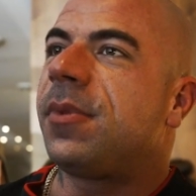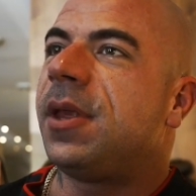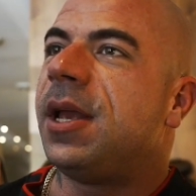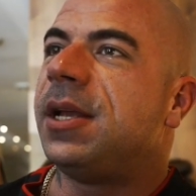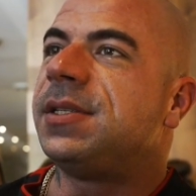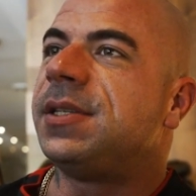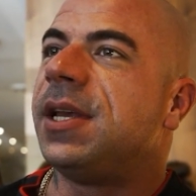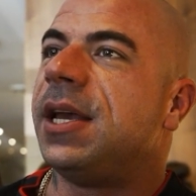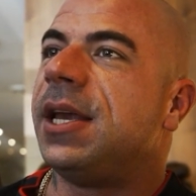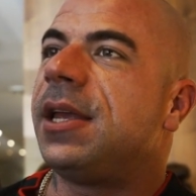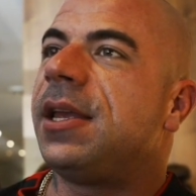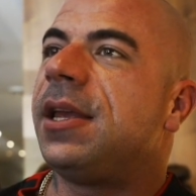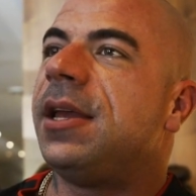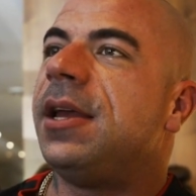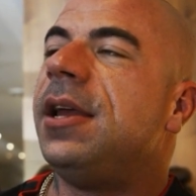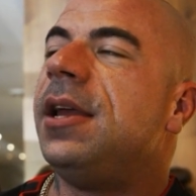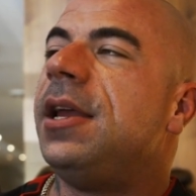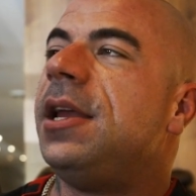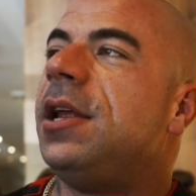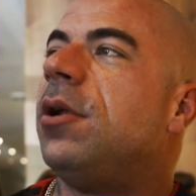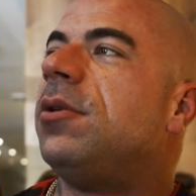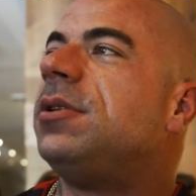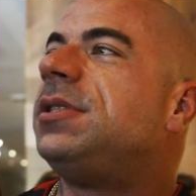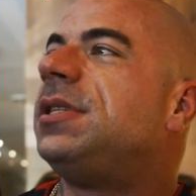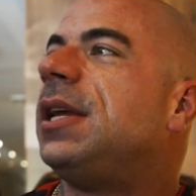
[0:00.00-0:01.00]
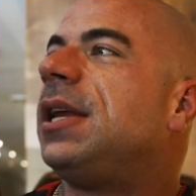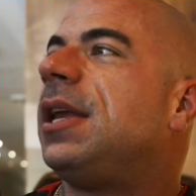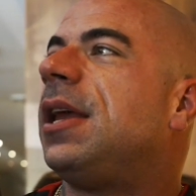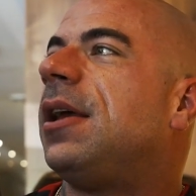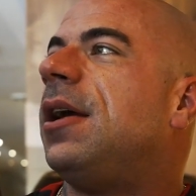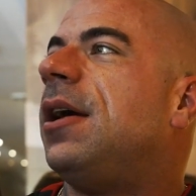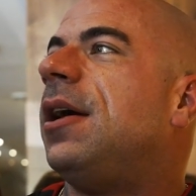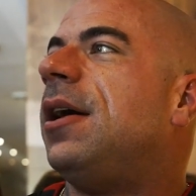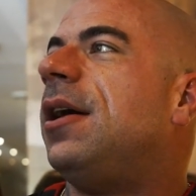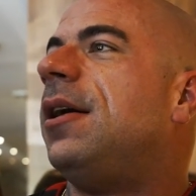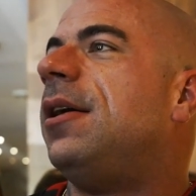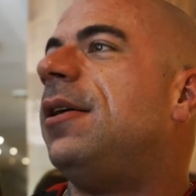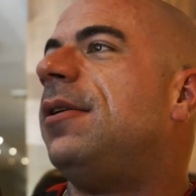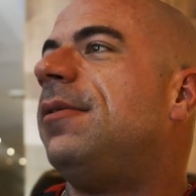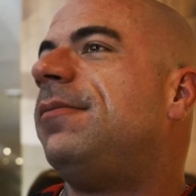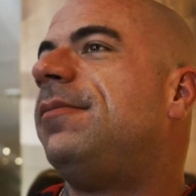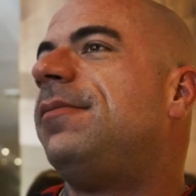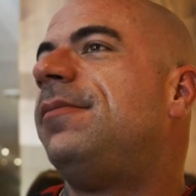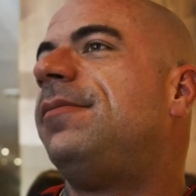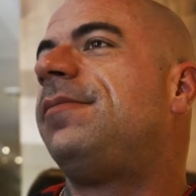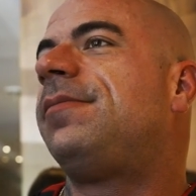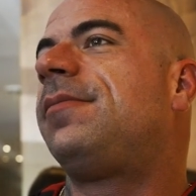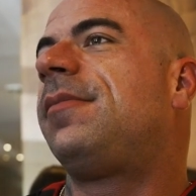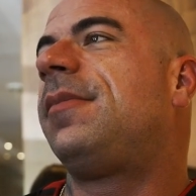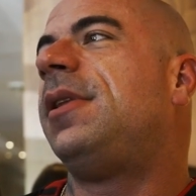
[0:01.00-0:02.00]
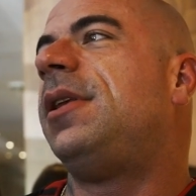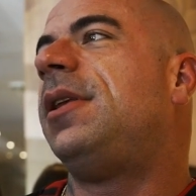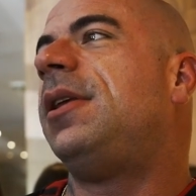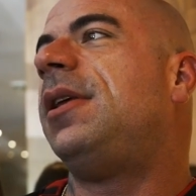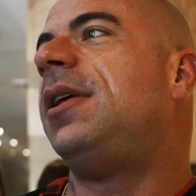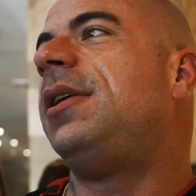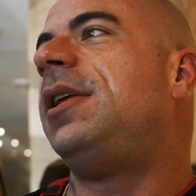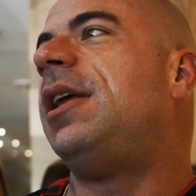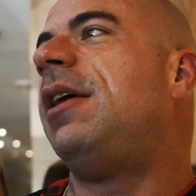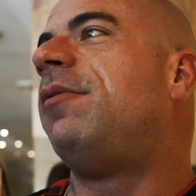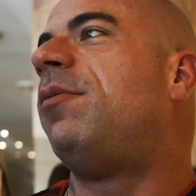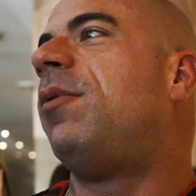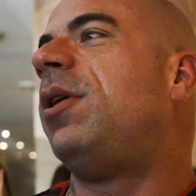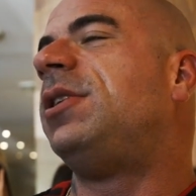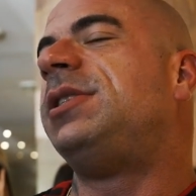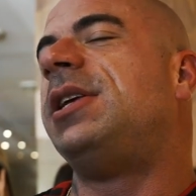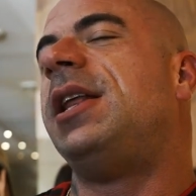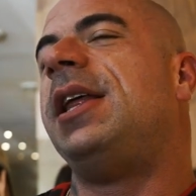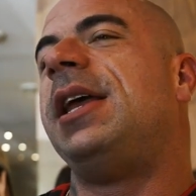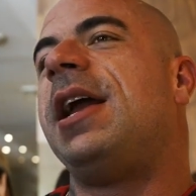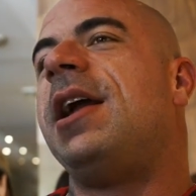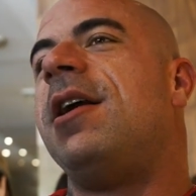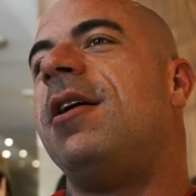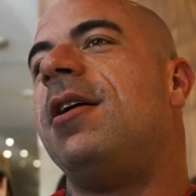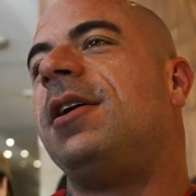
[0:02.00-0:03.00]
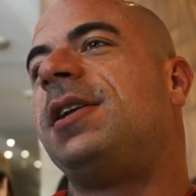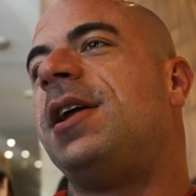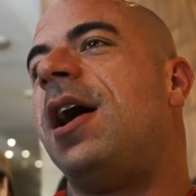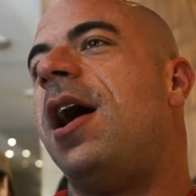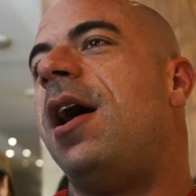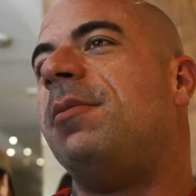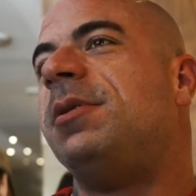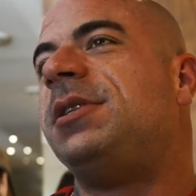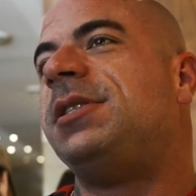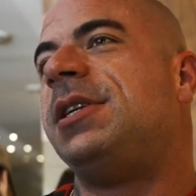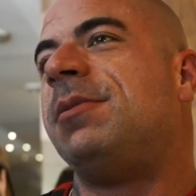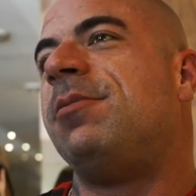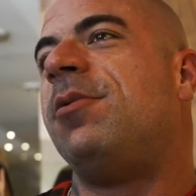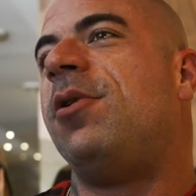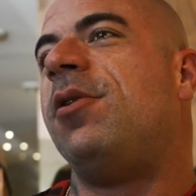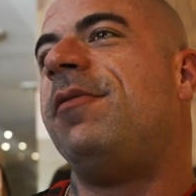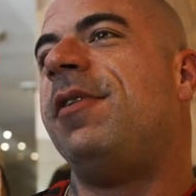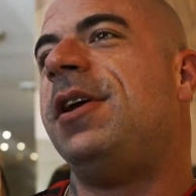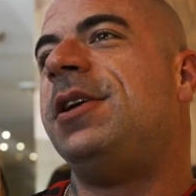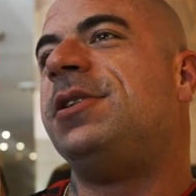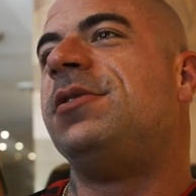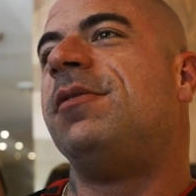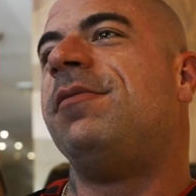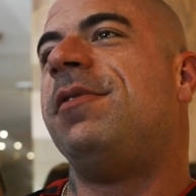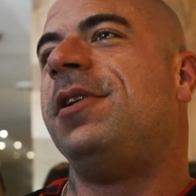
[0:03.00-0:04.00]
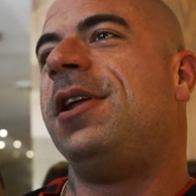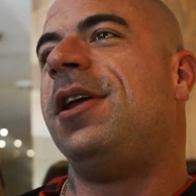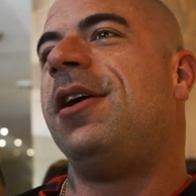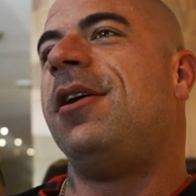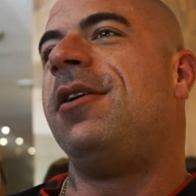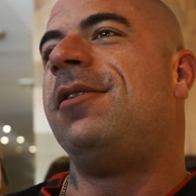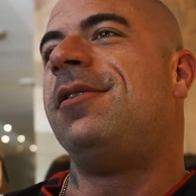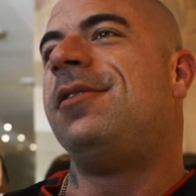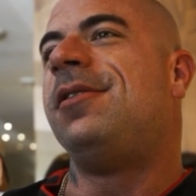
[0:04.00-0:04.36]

It's like, you know, it's like, you ever watch that, like, Eric Thomas, like, motivational video?